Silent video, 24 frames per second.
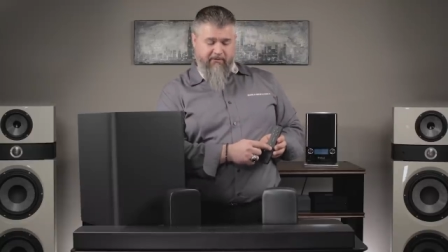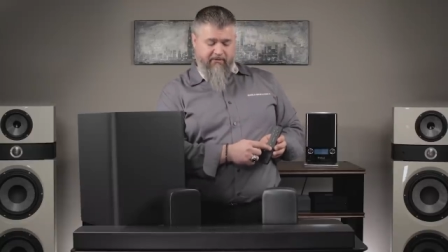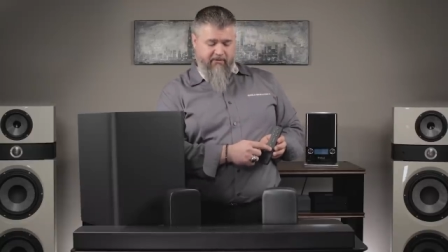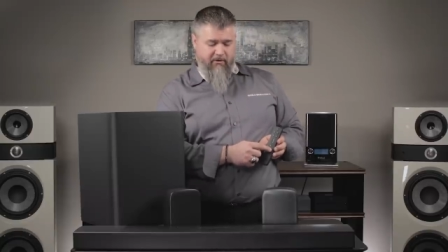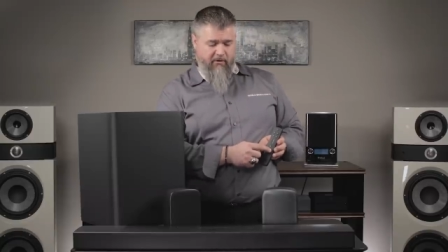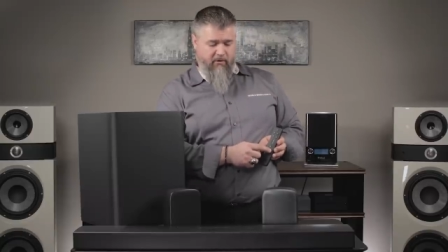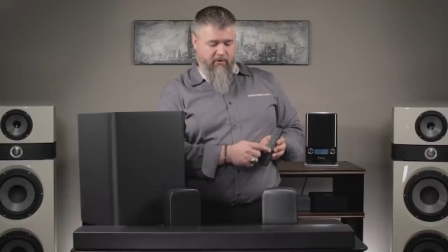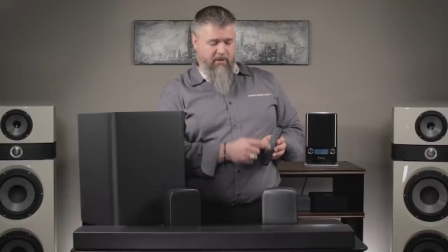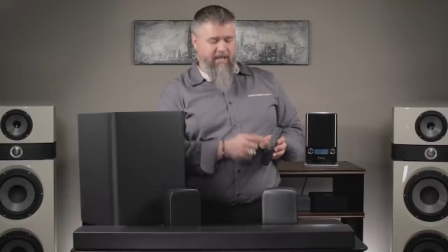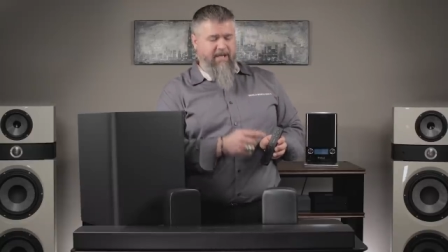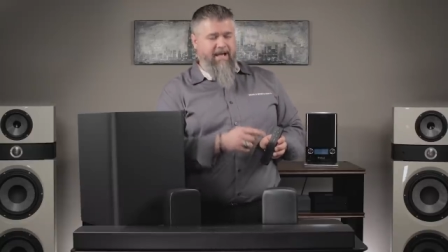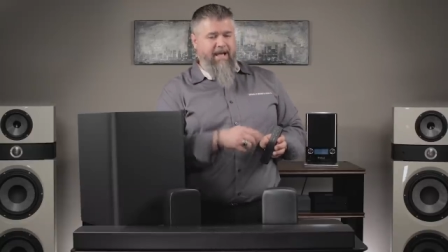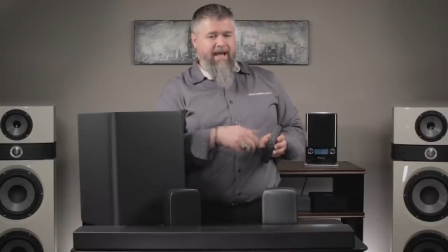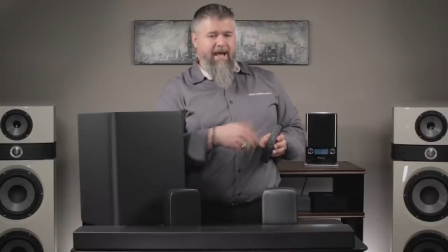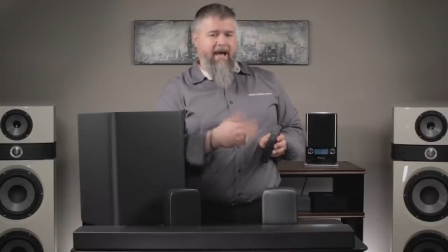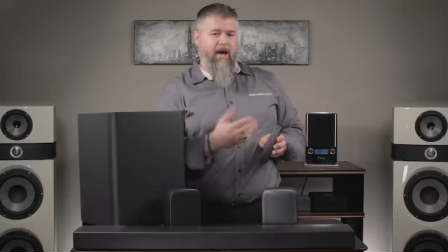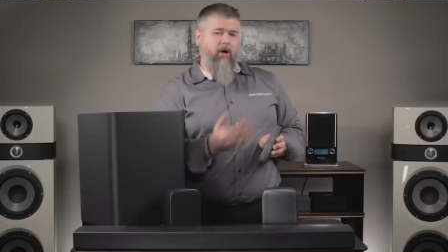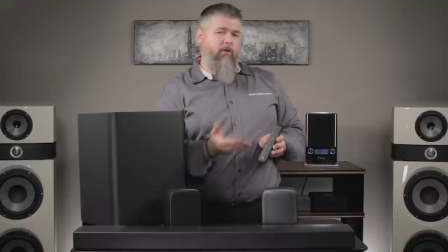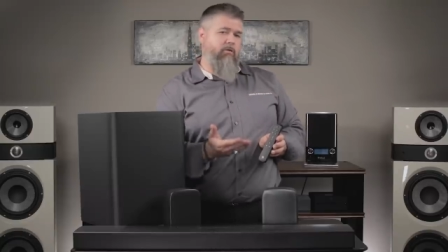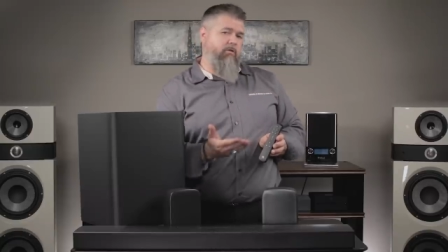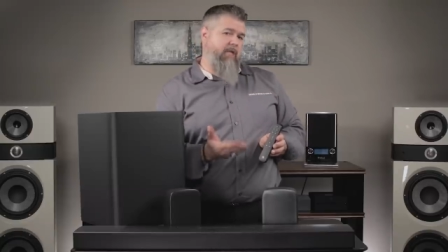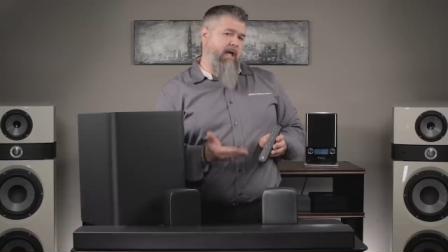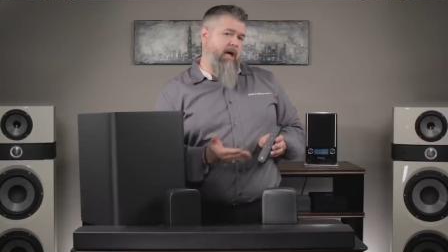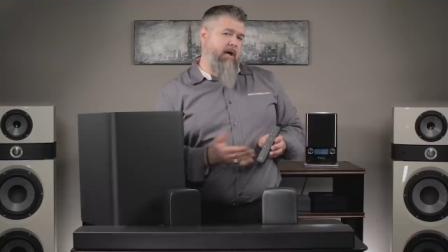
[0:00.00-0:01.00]
So
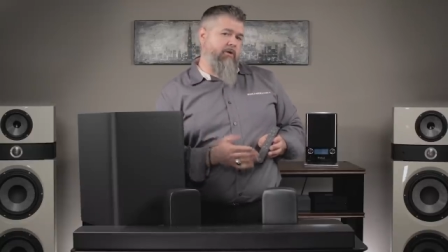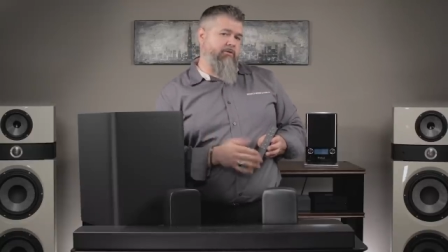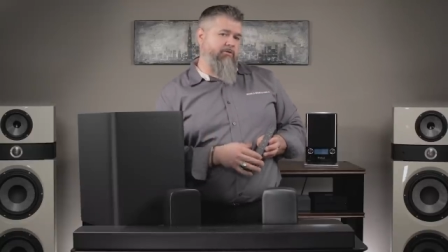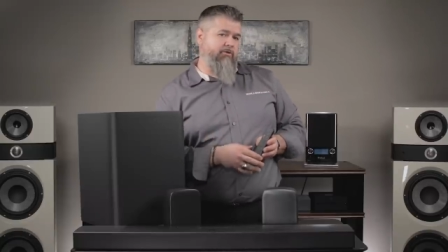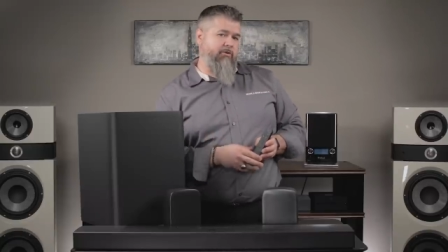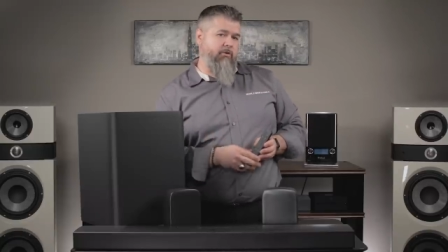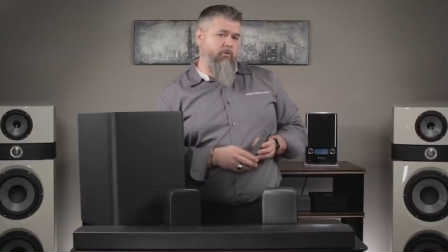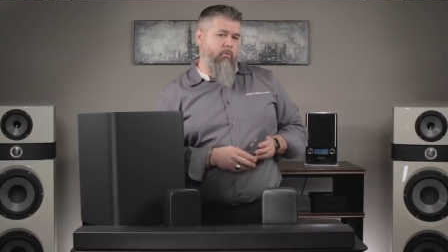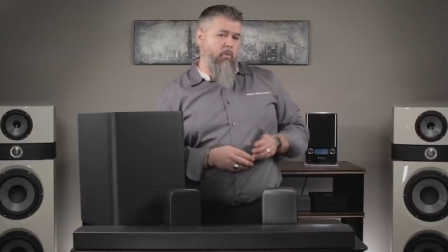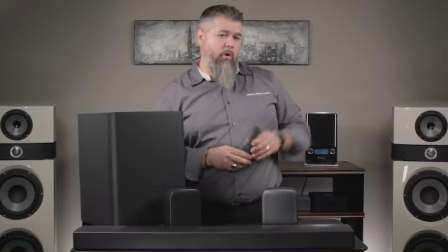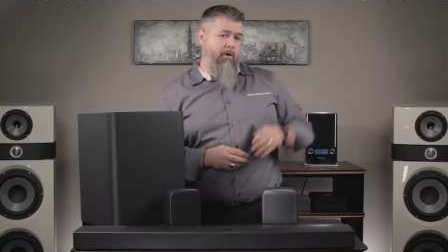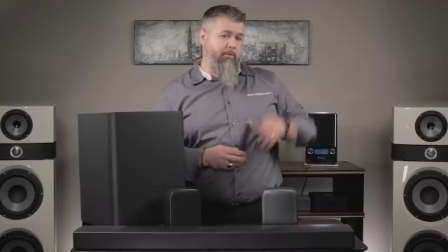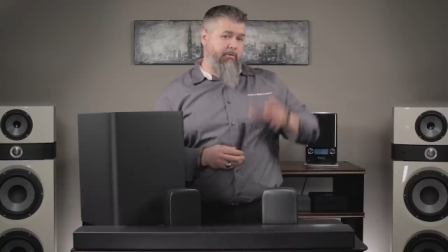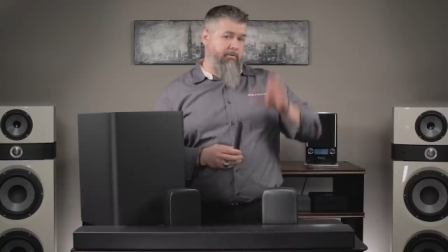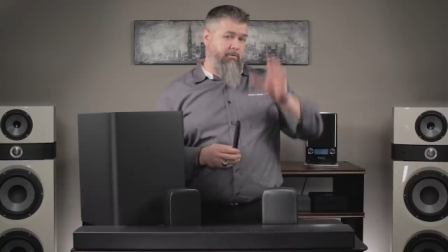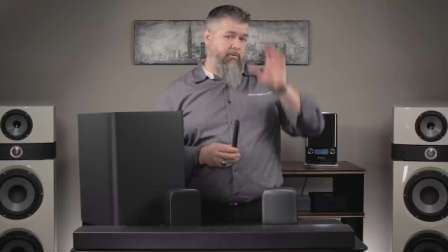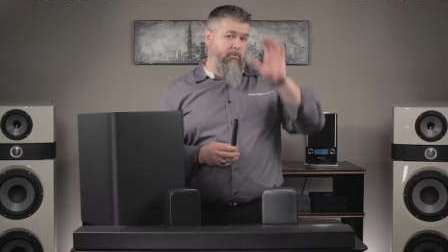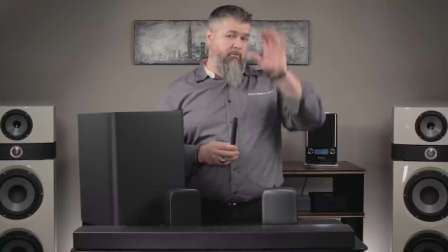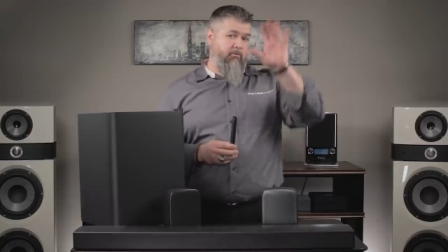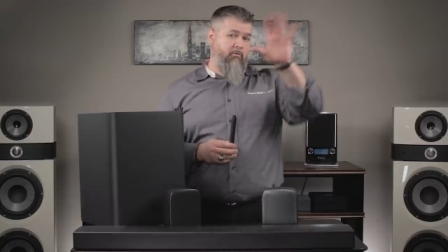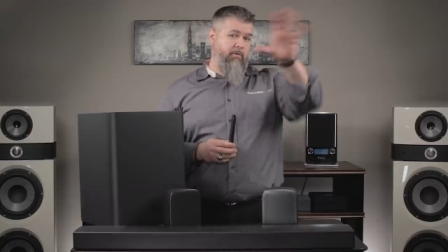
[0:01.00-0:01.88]
how loud do you want the